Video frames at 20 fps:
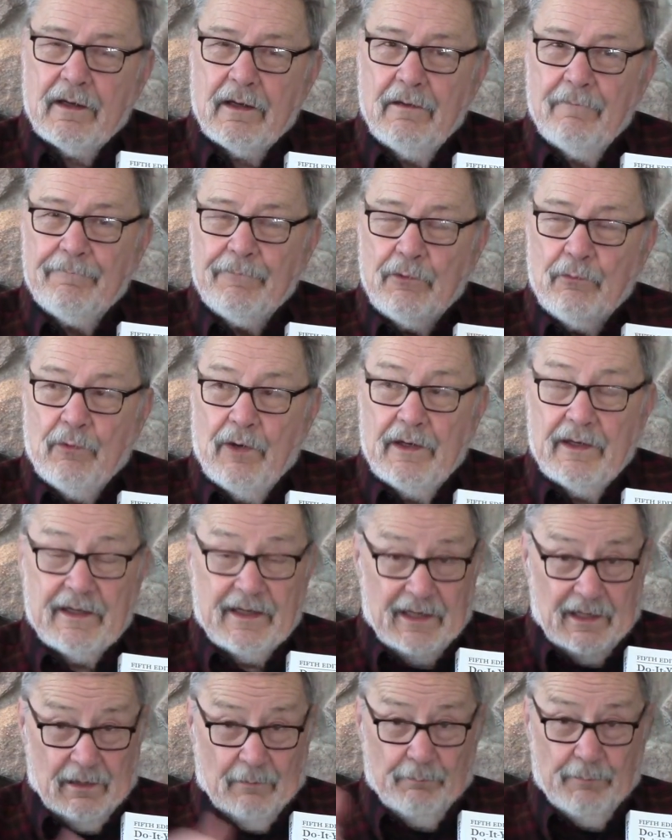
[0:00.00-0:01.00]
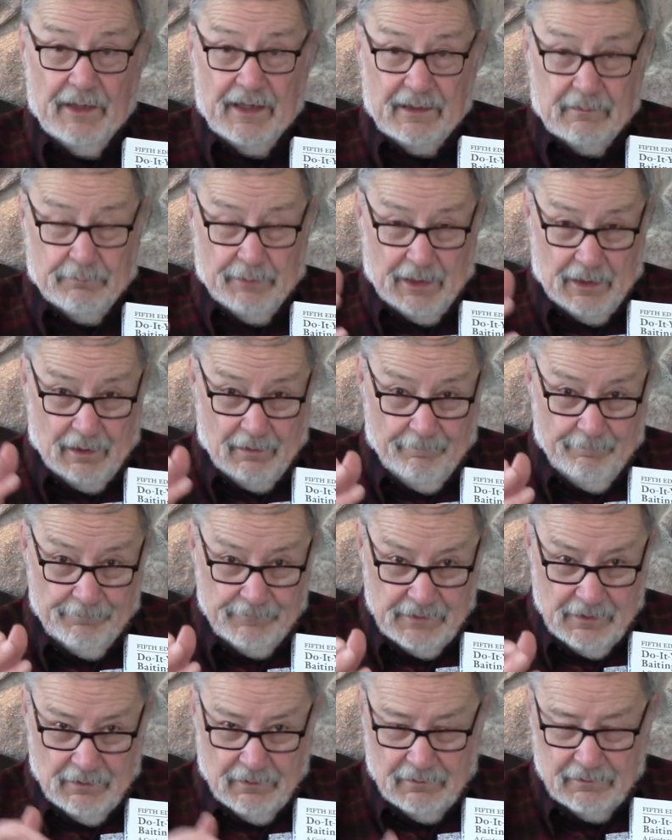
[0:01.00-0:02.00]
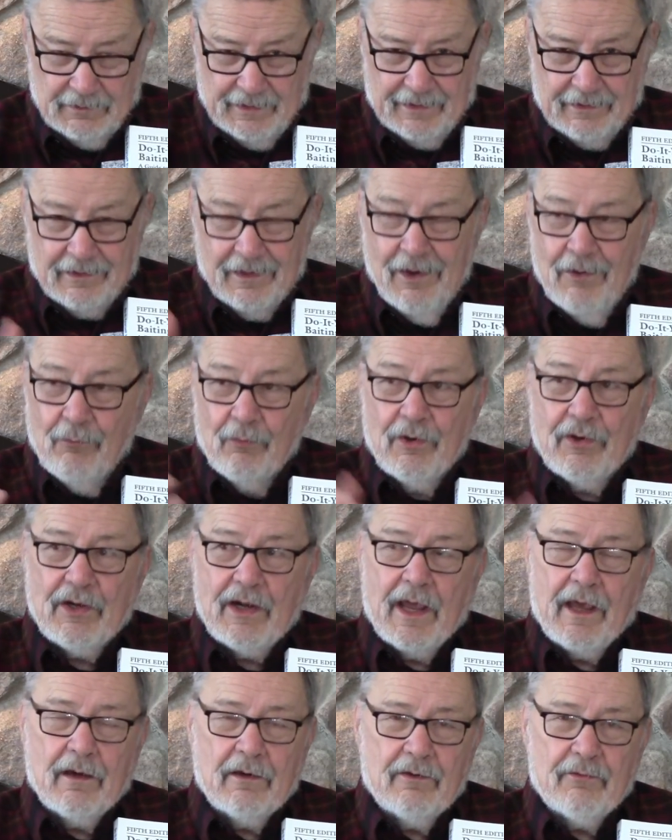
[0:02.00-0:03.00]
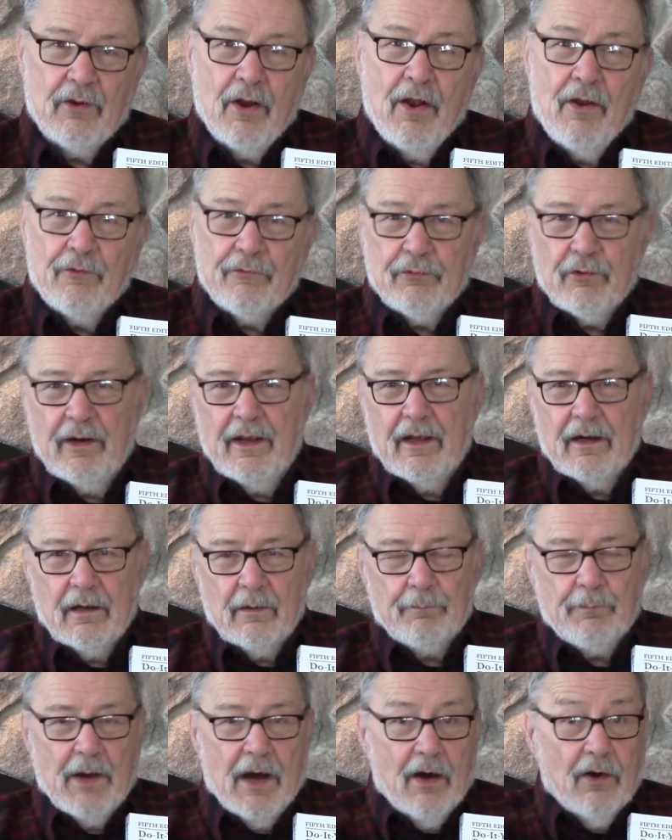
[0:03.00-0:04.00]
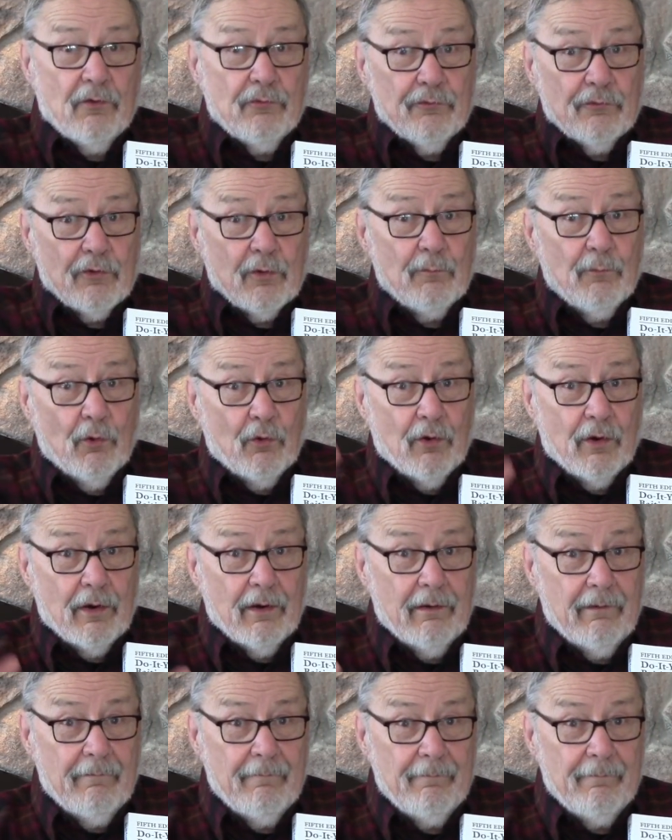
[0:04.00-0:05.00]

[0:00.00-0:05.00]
And if you want to get a big bear, you know, like we're talking 300 pounds or more,